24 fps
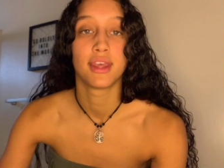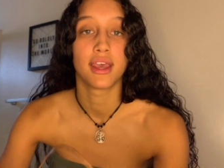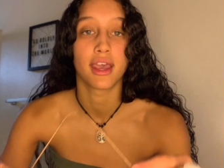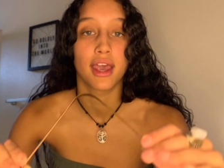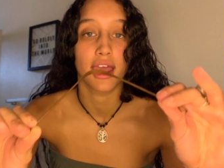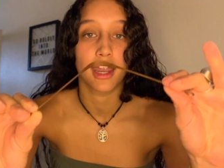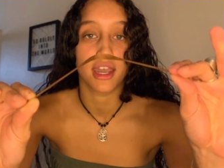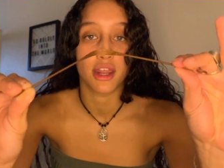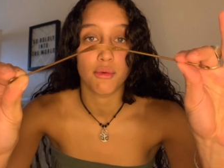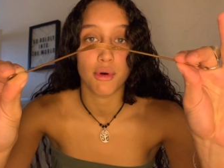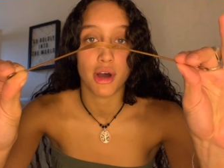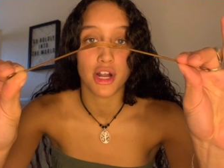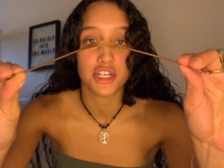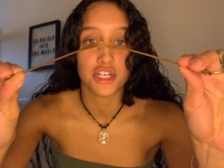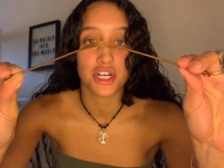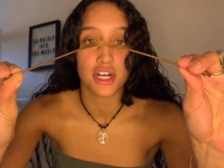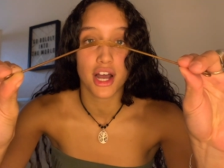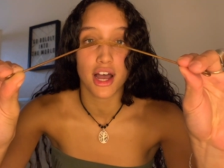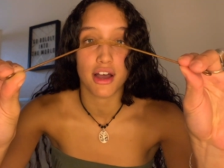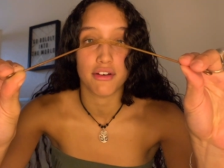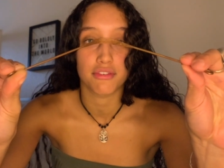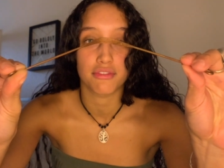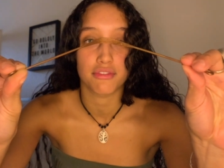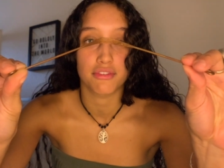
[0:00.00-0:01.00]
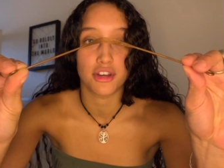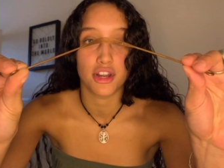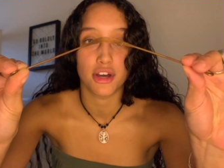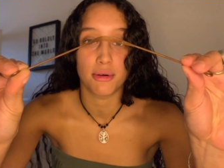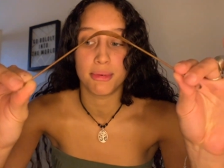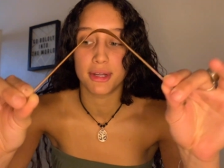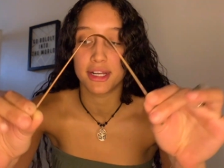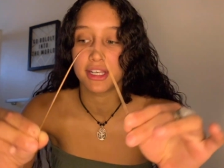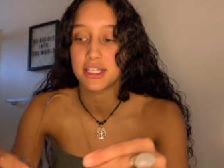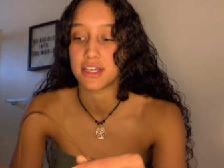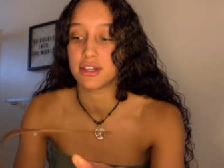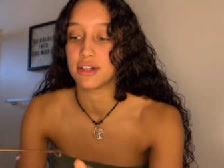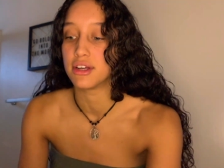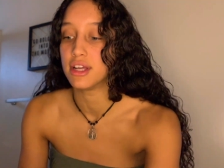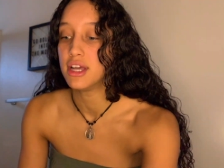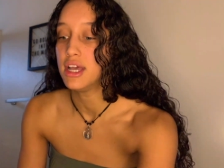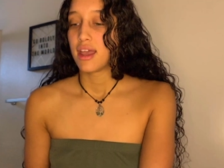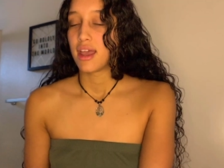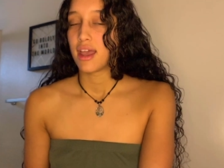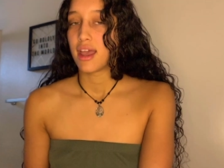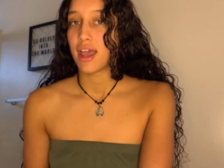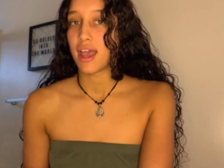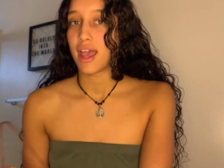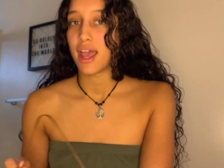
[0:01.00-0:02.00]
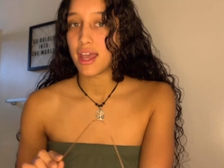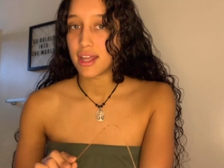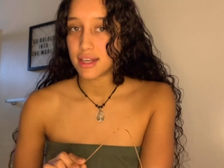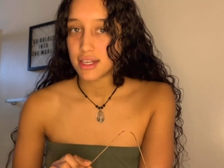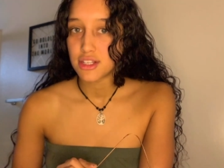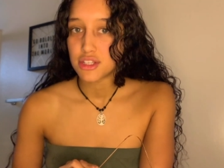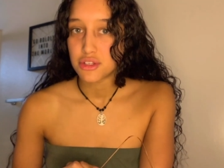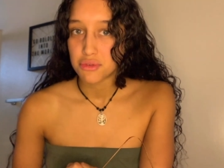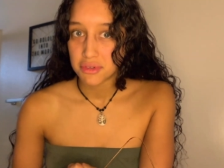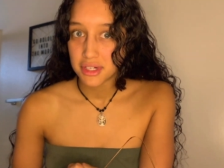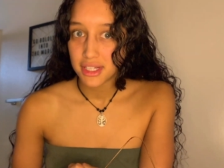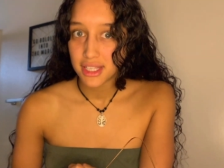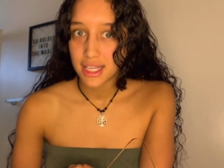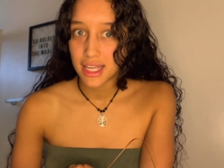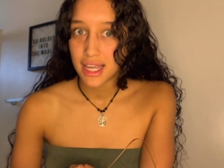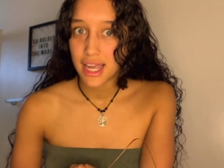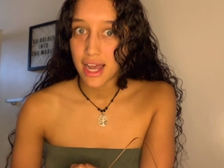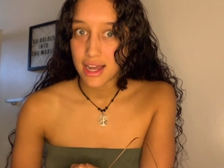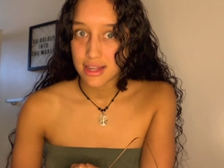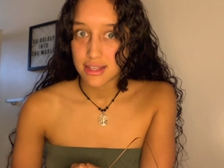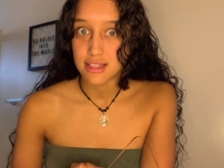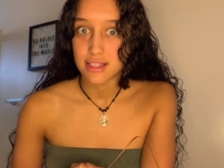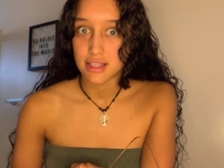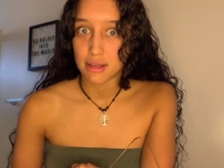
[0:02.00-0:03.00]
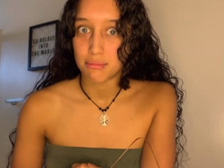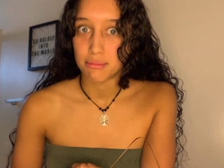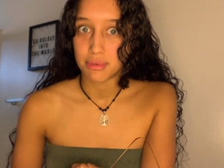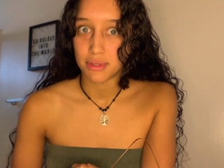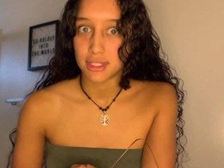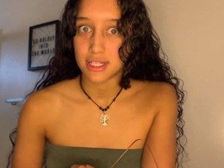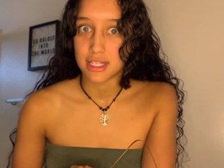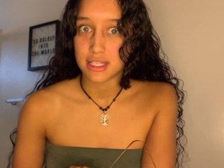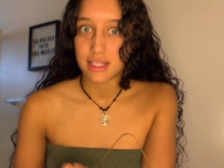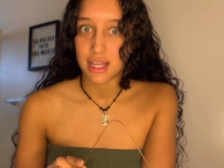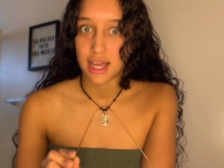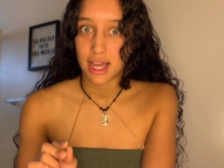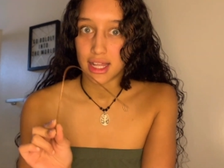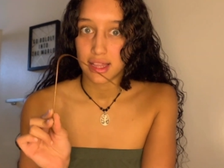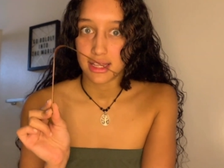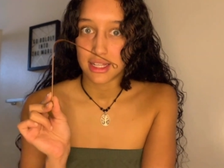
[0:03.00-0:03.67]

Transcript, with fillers: and you wash it off. No big deal. And it's really as simple as that.